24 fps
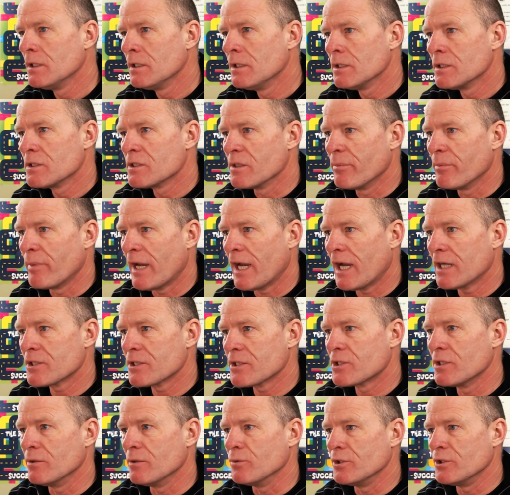
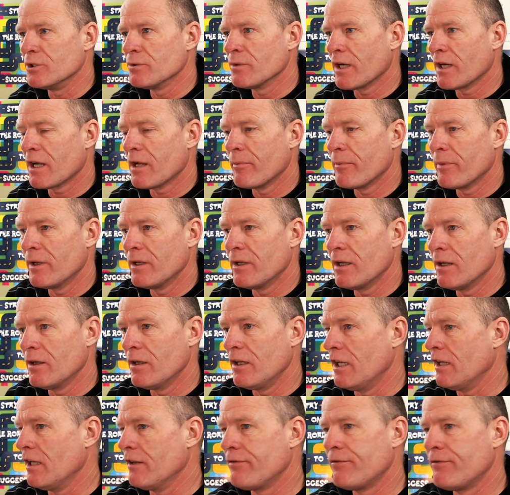Sebastian, would you recommend uh,
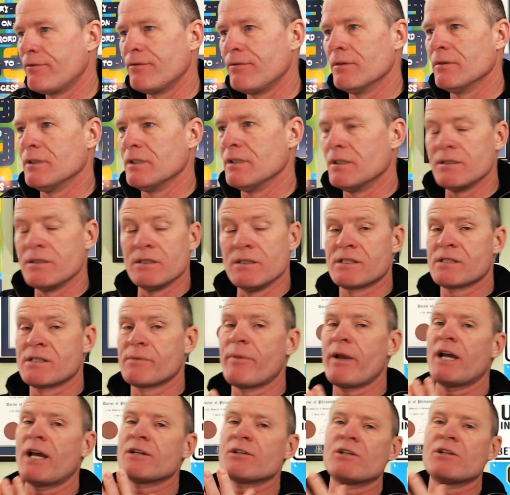if
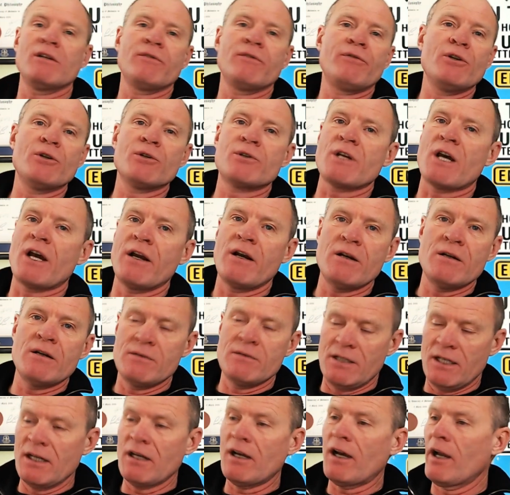Sebastian, if you're
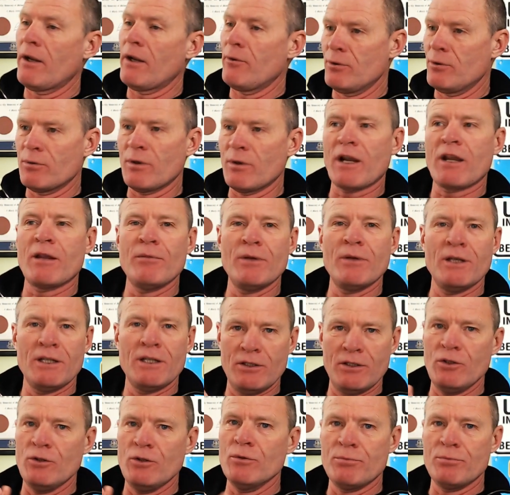tired, then I would recommend
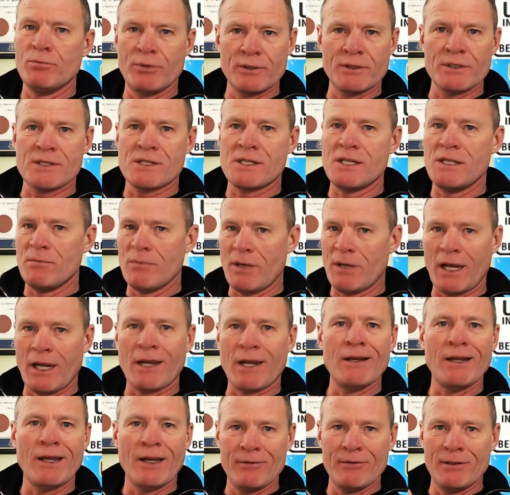that you put the seat
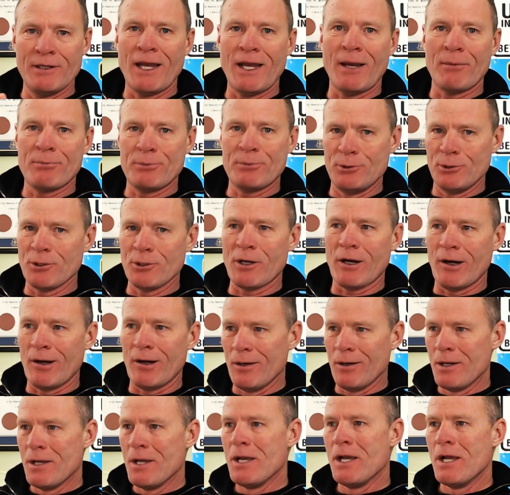back and have a nap in your
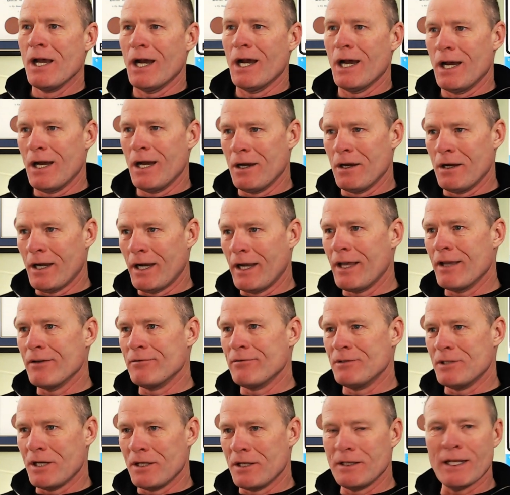car. Uh, I
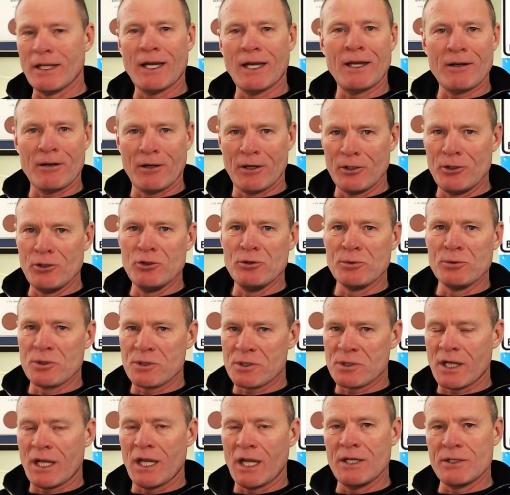have done that on
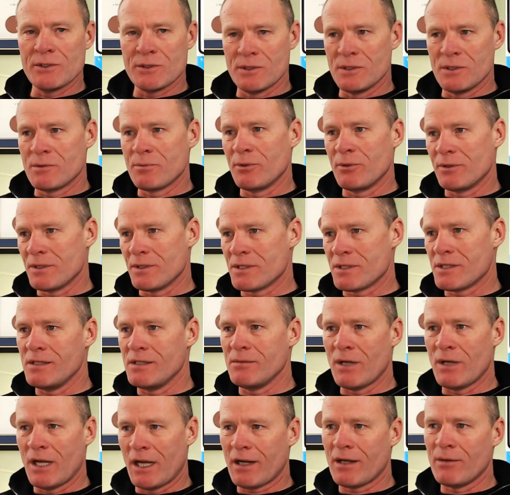numerous occasions. Put the
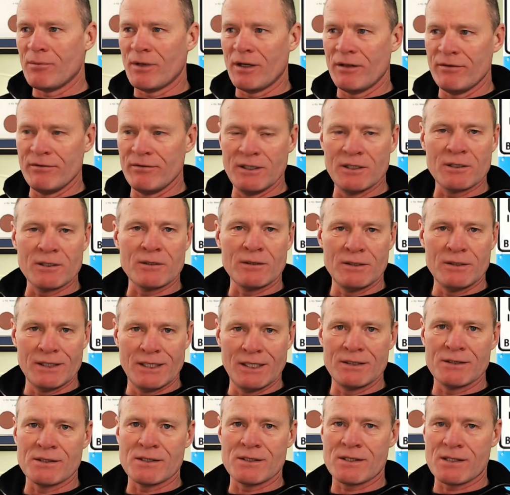seat back in my vehicle
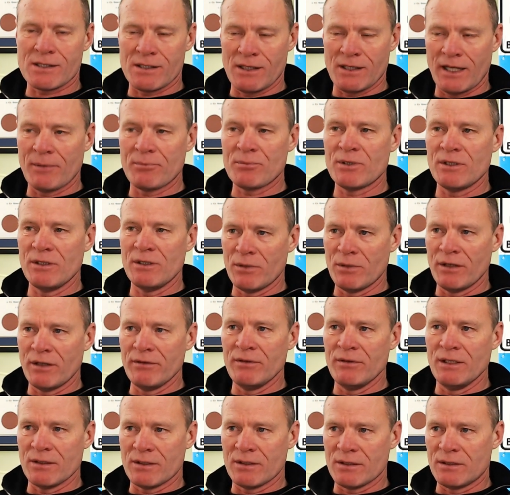and slept in my
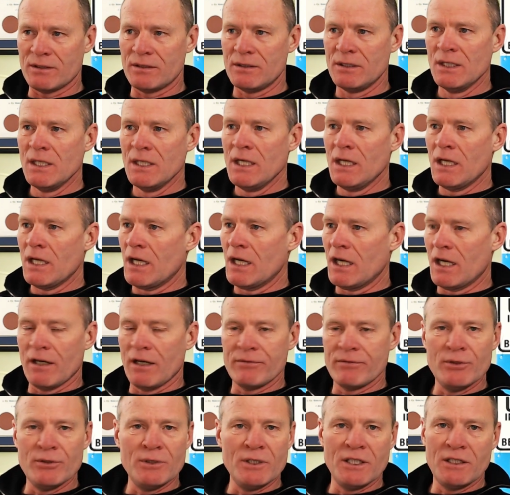vehicle.
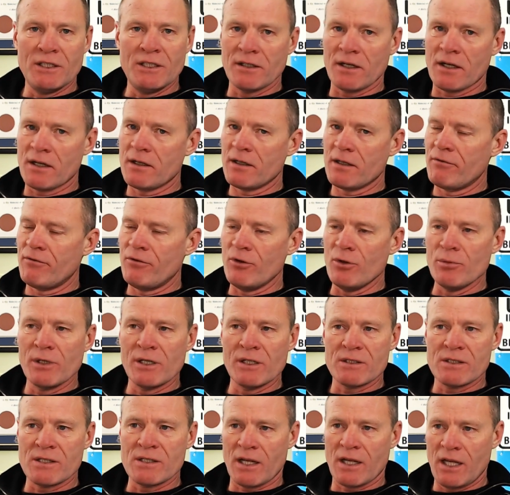Uh, if you need a few
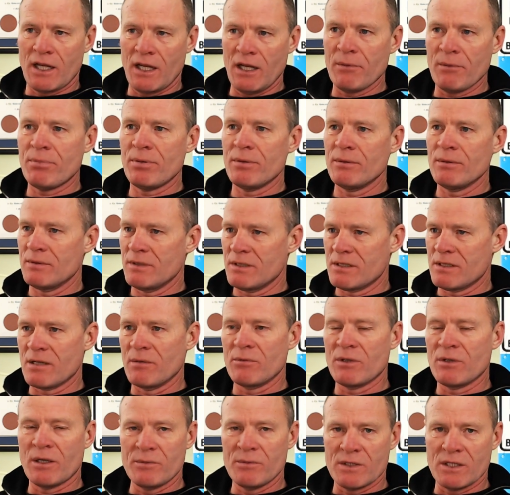minutes a kip,
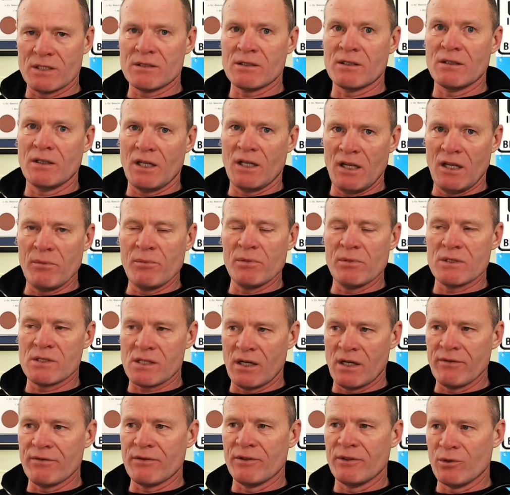sometimes that's going to keep you
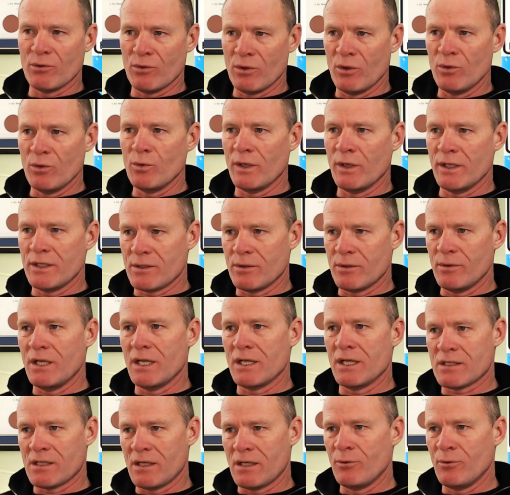safe on the roadway. So
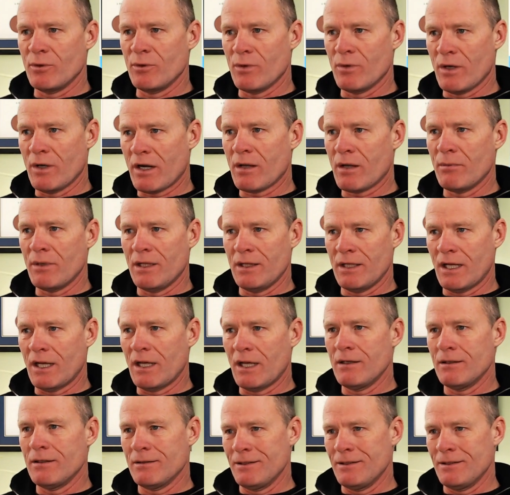yes, I would recommend that.